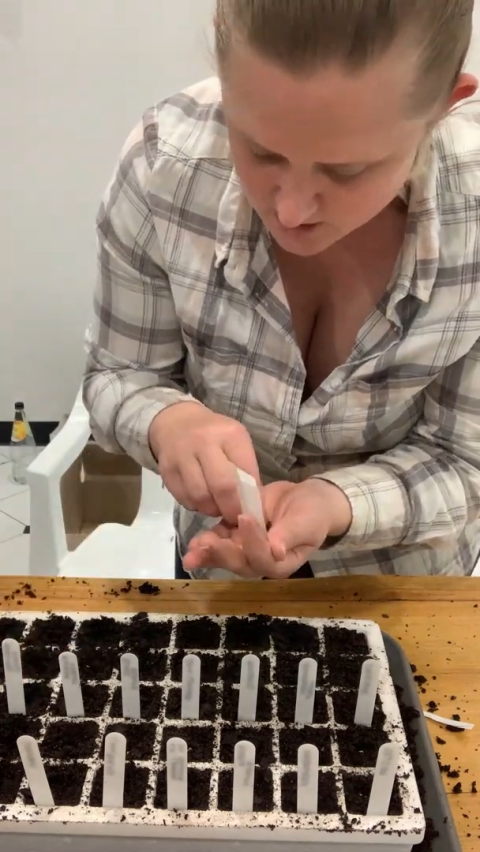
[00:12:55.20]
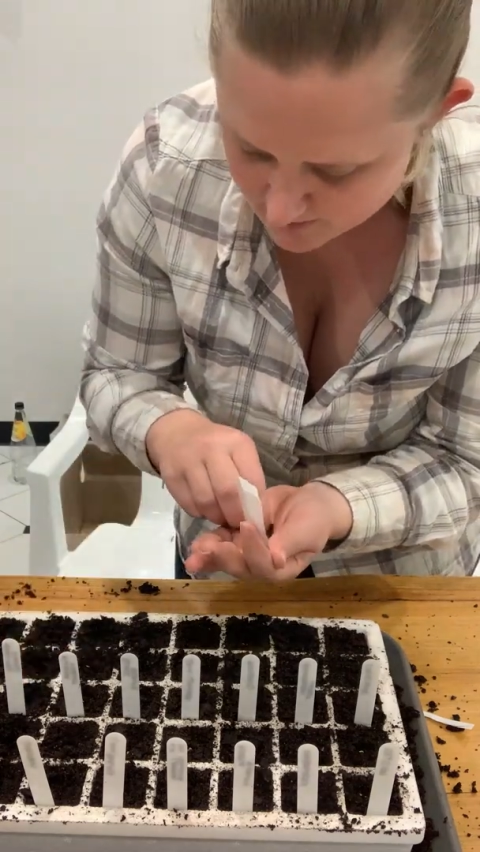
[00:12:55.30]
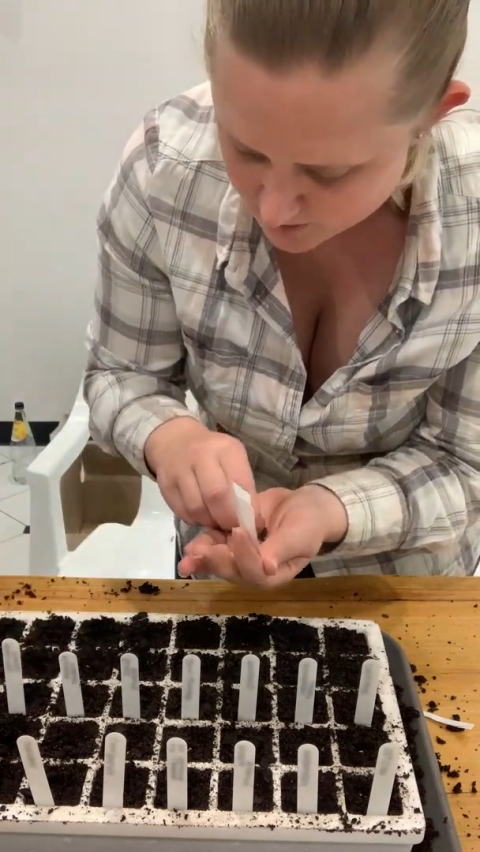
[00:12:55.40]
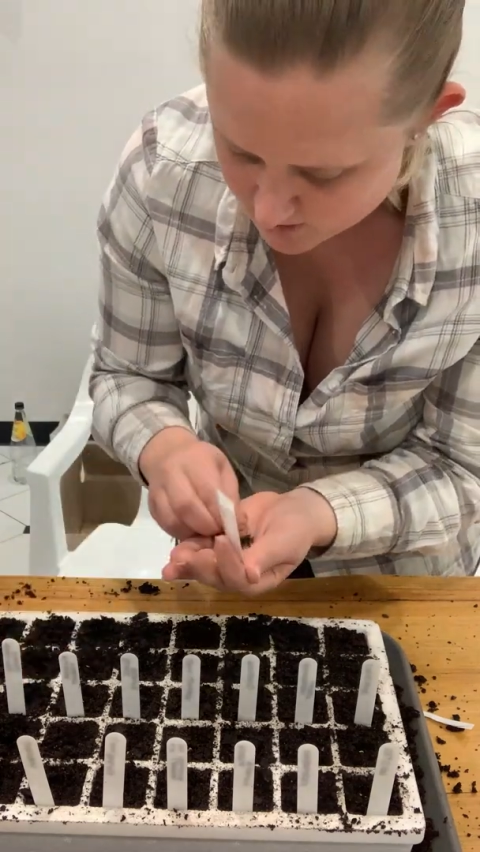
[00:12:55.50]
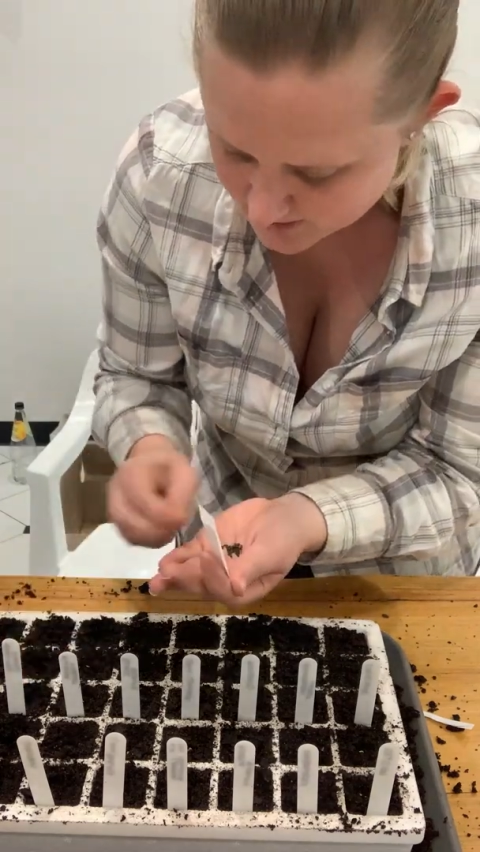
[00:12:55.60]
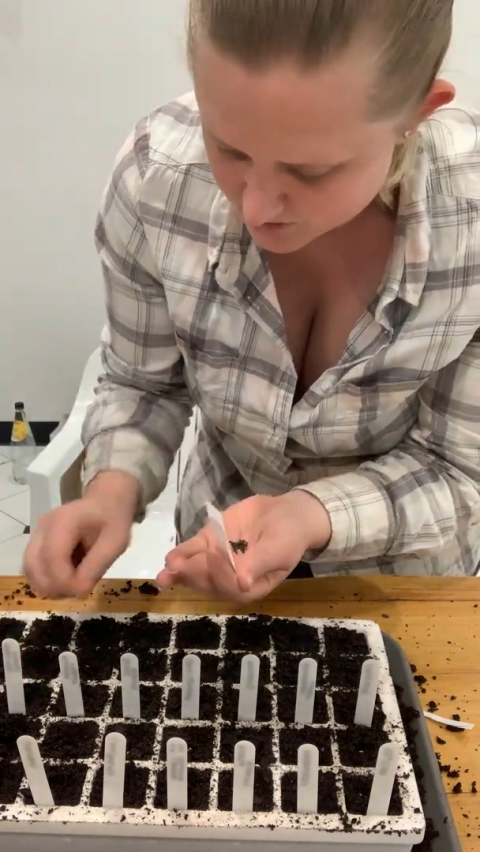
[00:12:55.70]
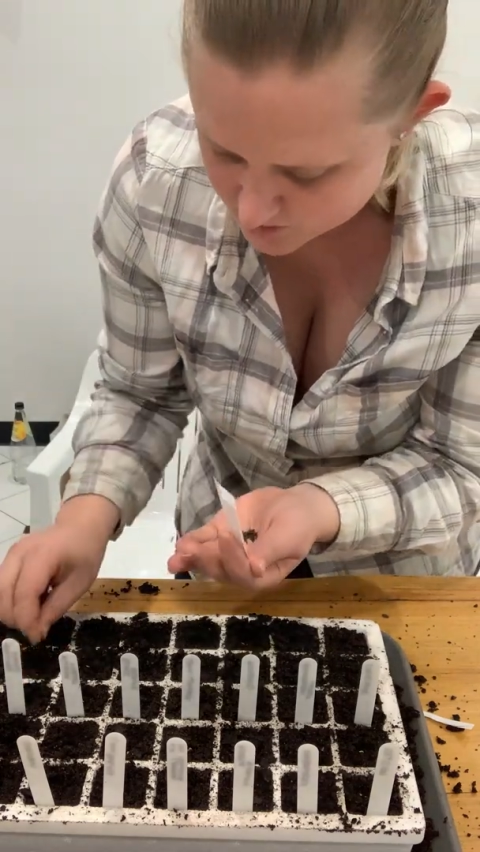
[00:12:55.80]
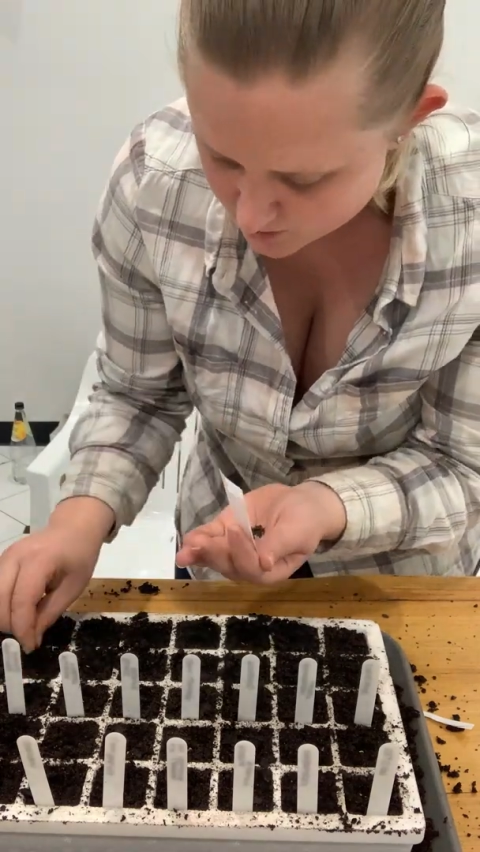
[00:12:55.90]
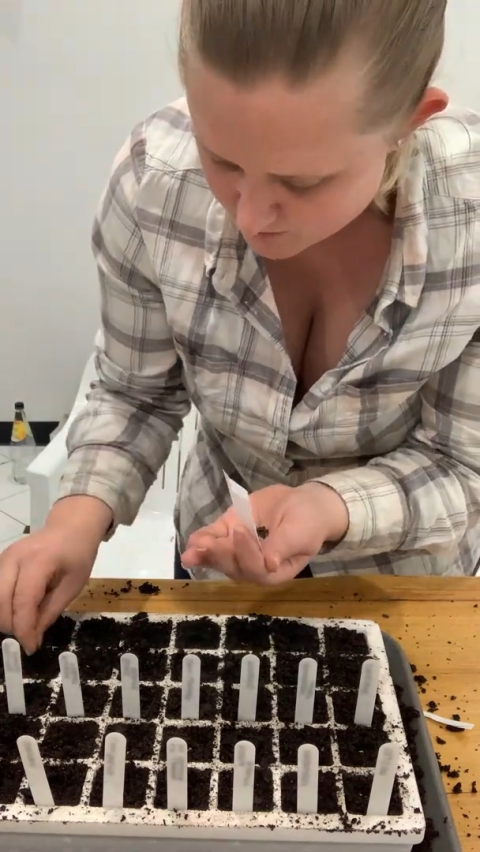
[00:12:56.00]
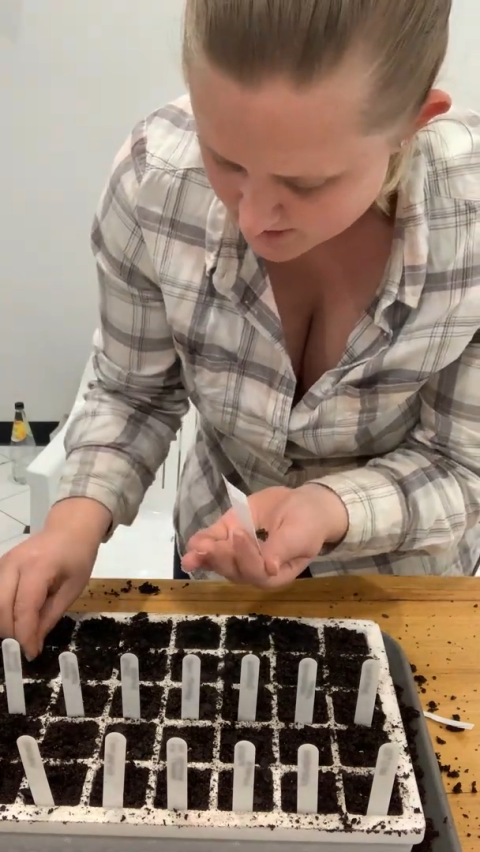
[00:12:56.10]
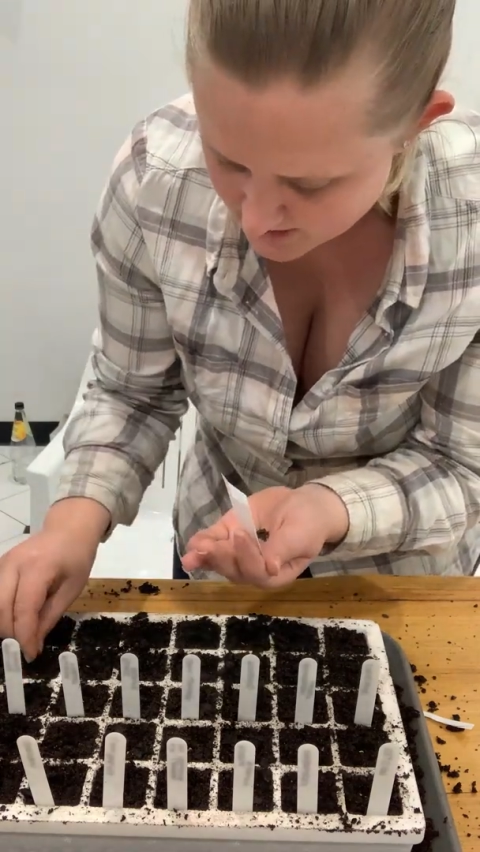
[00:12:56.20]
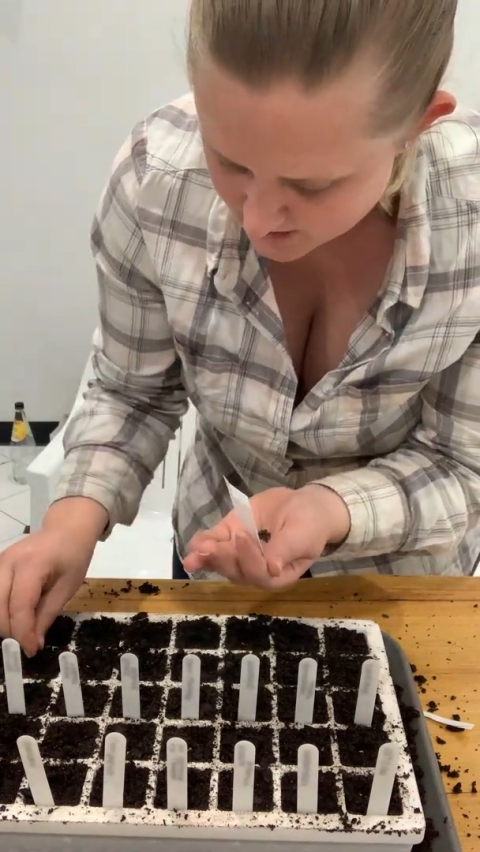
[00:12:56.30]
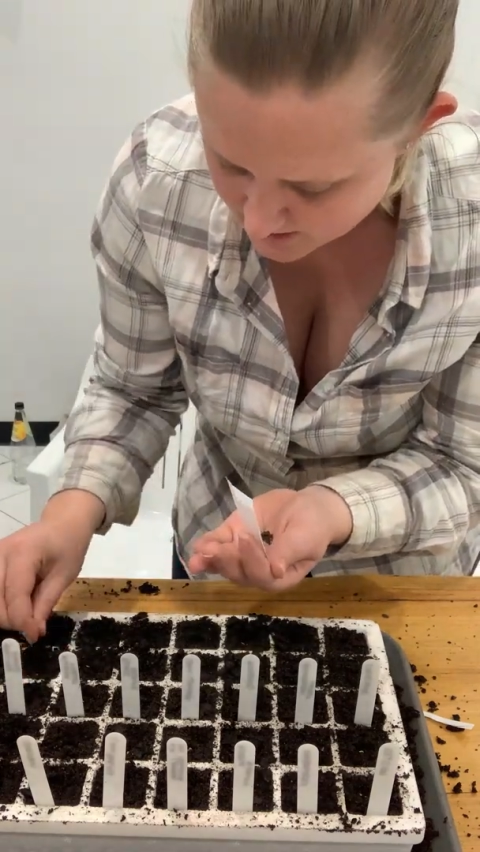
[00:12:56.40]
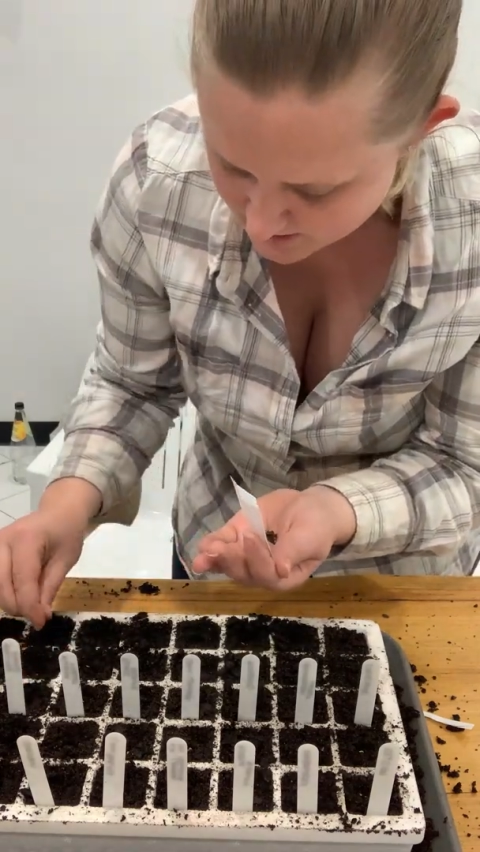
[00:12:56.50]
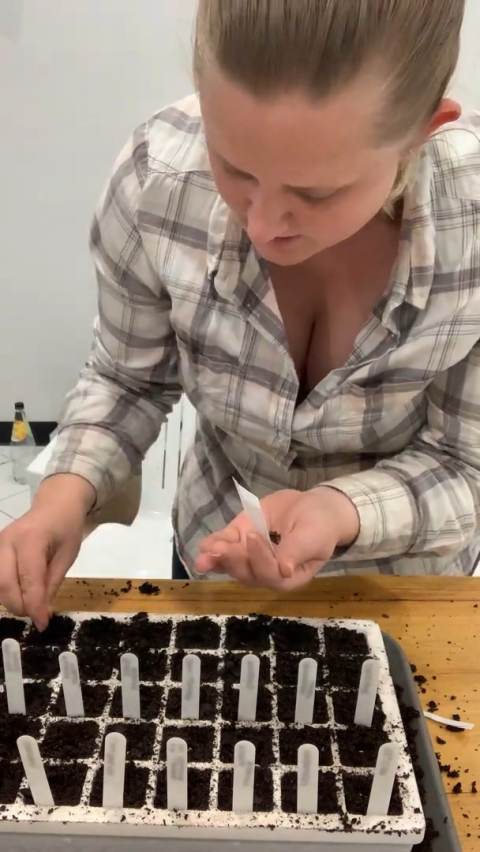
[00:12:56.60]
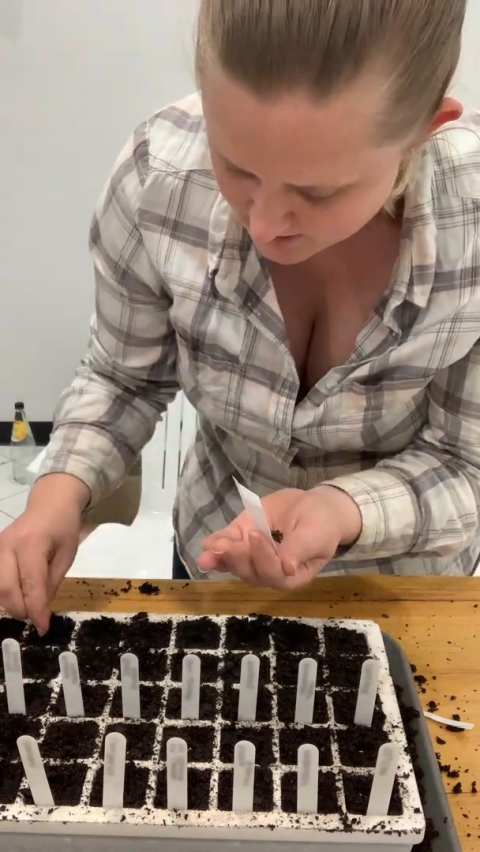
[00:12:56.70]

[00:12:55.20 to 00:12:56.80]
why I'm growing so many